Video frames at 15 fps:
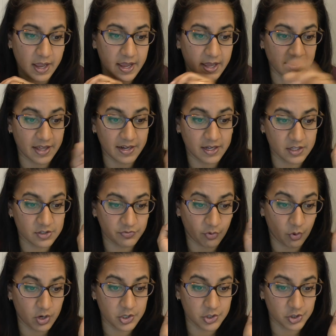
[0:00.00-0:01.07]
and that has
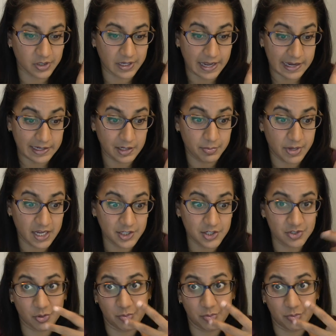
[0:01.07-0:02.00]
480 pages.